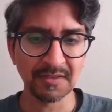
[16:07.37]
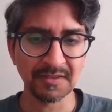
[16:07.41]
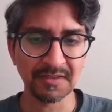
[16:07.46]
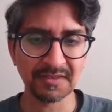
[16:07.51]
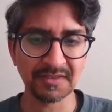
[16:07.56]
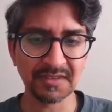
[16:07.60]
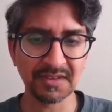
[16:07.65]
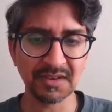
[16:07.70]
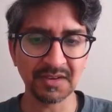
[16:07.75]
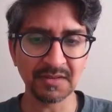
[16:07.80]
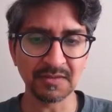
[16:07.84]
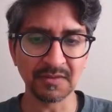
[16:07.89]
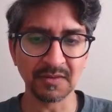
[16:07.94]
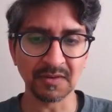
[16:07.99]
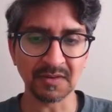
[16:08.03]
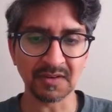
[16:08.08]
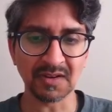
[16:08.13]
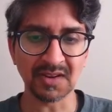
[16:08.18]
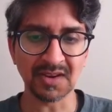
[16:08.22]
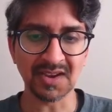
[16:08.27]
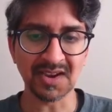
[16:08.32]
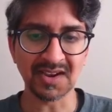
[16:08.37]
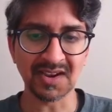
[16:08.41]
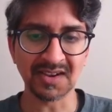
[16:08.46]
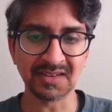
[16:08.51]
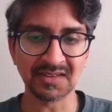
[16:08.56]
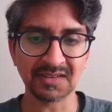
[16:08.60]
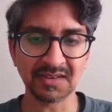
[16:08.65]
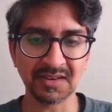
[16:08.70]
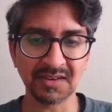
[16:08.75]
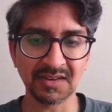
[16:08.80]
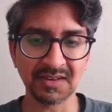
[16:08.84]
Theater
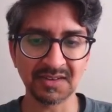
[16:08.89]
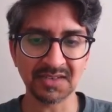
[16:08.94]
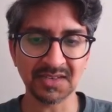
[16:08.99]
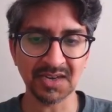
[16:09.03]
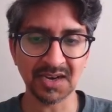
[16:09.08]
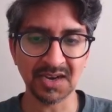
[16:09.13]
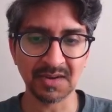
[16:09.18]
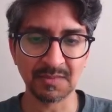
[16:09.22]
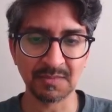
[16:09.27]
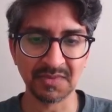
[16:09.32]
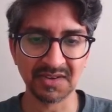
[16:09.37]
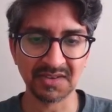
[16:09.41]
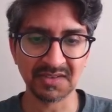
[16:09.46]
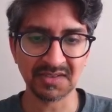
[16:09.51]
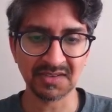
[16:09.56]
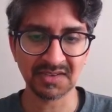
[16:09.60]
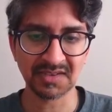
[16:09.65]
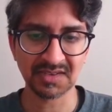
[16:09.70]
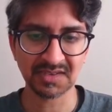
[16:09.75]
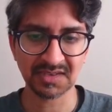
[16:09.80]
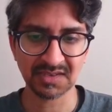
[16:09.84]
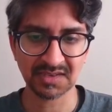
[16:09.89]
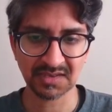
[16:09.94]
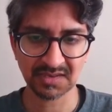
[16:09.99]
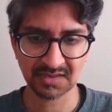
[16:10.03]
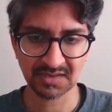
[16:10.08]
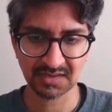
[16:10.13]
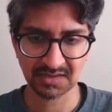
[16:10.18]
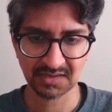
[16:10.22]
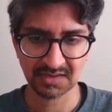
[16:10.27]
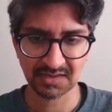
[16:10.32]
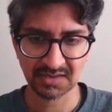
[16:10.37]
class assignments.
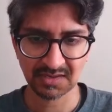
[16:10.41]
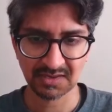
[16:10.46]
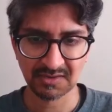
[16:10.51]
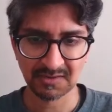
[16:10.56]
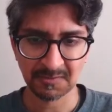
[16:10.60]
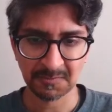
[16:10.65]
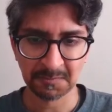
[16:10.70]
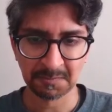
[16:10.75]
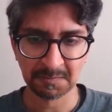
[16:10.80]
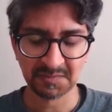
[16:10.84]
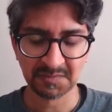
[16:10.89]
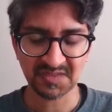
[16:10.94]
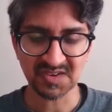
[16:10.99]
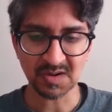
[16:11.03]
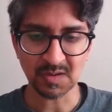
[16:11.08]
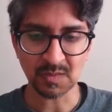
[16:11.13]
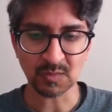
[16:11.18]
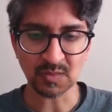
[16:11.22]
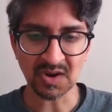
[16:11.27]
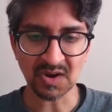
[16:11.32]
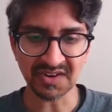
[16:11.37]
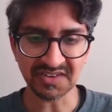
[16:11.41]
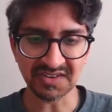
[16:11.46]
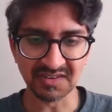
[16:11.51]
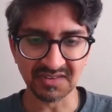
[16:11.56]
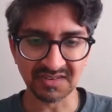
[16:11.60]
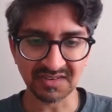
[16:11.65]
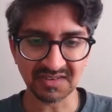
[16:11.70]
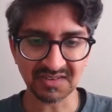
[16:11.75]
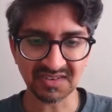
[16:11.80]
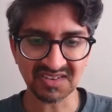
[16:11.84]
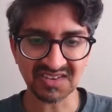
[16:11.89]
They wanted
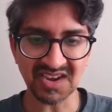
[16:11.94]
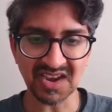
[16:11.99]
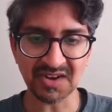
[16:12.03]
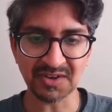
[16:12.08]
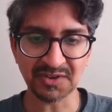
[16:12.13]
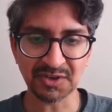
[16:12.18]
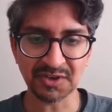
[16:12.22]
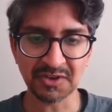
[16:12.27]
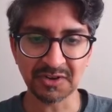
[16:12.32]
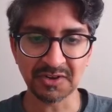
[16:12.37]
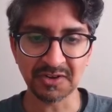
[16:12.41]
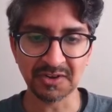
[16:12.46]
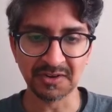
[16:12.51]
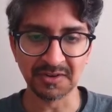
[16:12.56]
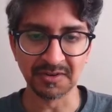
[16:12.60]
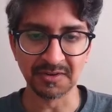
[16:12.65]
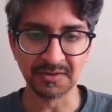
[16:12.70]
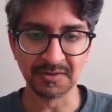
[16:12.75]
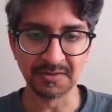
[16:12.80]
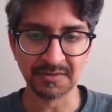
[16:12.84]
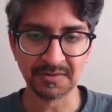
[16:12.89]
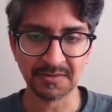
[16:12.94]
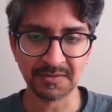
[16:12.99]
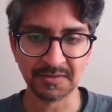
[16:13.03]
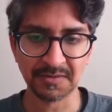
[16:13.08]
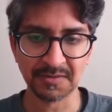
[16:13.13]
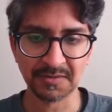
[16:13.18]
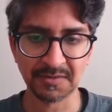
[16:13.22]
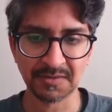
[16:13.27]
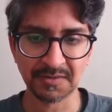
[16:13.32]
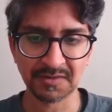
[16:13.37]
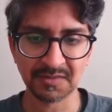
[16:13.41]
sketch here.
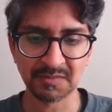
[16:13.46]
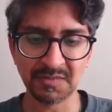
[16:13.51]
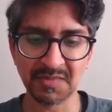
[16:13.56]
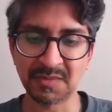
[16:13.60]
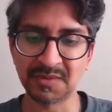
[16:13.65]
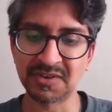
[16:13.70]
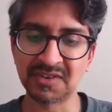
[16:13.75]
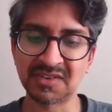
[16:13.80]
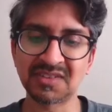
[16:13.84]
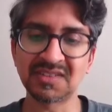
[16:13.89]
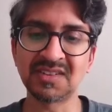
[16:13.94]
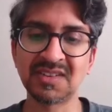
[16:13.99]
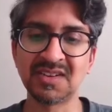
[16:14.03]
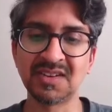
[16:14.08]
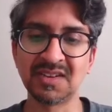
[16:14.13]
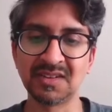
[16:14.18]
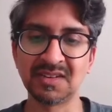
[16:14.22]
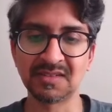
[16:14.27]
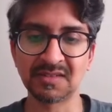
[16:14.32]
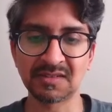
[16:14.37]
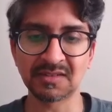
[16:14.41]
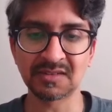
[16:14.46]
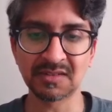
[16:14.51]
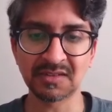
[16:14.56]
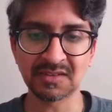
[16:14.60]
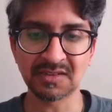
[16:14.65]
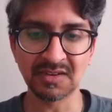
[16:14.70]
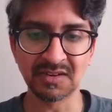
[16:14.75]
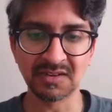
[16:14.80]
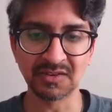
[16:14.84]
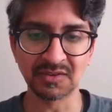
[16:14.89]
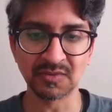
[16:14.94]
Maybe scenes.
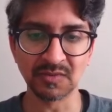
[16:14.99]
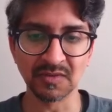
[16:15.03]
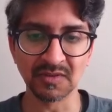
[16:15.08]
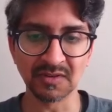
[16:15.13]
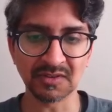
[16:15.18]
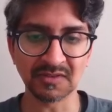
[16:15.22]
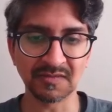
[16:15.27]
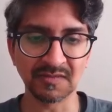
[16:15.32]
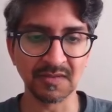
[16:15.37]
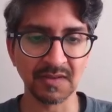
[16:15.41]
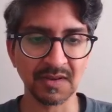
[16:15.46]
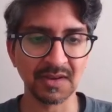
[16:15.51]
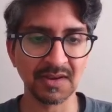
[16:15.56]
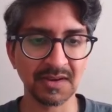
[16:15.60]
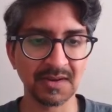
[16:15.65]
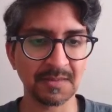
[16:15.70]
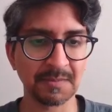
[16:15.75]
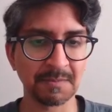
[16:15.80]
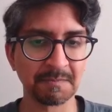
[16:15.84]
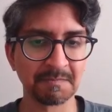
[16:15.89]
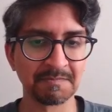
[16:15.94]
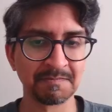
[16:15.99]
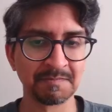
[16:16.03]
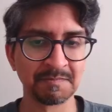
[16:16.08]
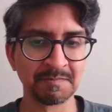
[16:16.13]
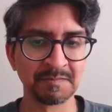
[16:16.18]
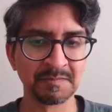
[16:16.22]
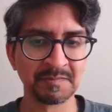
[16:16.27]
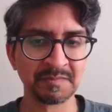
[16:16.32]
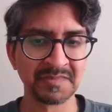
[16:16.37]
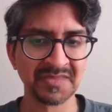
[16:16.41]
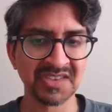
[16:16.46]
Scenes works fine.
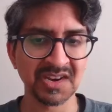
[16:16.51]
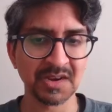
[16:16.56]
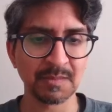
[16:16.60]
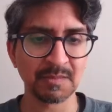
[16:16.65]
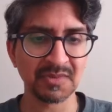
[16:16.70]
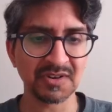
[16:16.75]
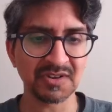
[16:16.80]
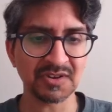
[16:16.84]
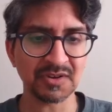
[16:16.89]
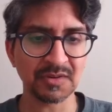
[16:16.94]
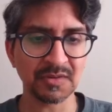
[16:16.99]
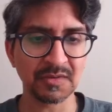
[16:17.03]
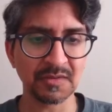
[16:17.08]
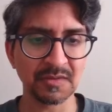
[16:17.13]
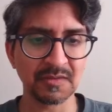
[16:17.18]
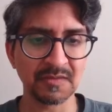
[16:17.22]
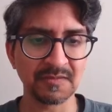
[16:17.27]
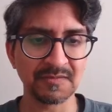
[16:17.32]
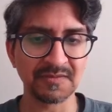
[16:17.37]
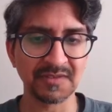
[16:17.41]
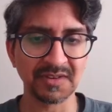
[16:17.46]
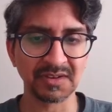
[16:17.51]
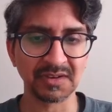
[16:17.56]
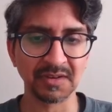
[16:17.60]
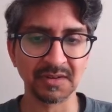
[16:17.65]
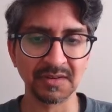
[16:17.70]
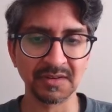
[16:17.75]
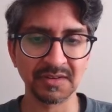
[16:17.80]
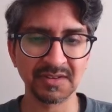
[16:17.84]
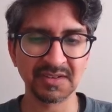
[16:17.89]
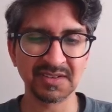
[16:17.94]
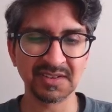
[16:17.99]
Maternal
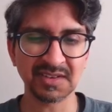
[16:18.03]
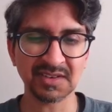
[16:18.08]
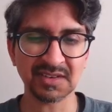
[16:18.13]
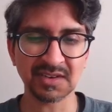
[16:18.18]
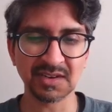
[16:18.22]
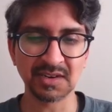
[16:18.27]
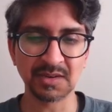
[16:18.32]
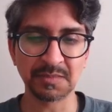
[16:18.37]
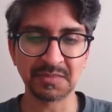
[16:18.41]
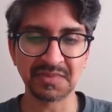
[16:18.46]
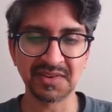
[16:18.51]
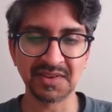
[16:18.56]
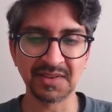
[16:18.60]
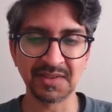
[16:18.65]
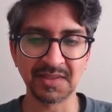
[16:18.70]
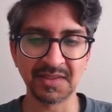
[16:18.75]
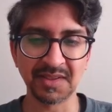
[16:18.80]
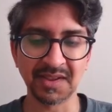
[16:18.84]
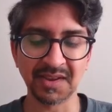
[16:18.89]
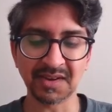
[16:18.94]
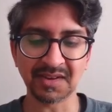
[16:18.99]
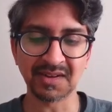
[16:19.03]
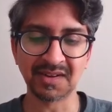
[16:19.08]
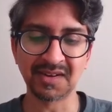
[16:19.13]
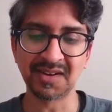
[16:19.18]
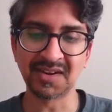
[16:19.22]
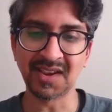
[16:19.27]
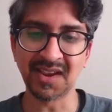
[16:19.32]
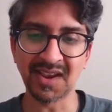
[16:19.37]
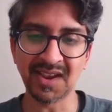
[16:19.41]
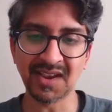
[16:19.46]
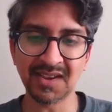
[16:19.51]
figure. Is this going to be like
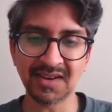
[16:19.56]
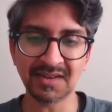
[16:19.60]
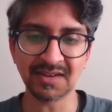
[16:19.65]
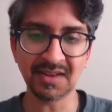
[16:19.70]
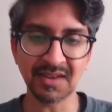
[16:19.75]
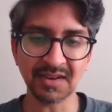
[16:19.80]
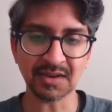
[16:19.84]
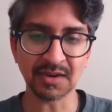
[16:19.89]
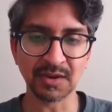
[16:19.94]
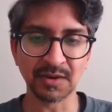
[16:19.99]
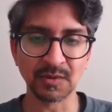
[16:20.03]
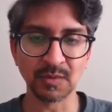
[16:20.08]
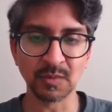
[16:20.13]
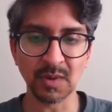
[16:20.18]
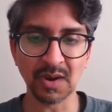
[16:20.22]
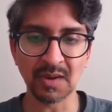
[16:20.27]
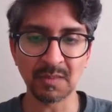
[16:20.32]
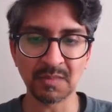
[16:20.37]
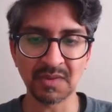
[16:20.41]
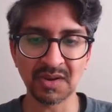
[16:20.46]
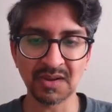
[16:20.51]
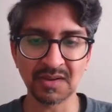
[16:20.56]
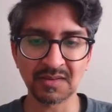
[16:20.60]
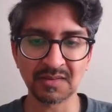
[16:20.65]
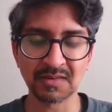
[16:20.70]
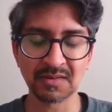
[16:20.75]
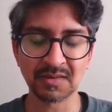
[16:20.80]
Nan, like a grandma?